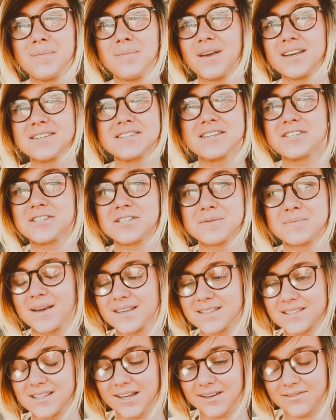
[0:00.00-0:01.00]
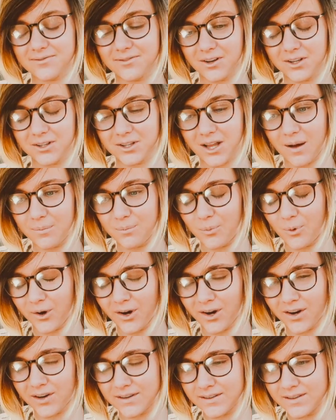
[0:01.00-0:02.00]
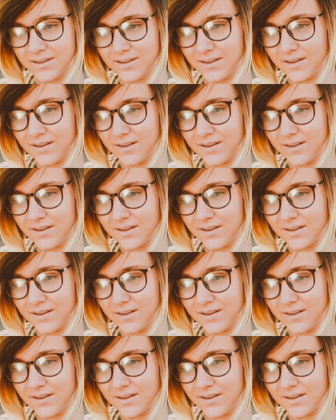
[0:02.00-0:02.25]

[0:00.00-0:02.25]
Because it just makes life a lot more,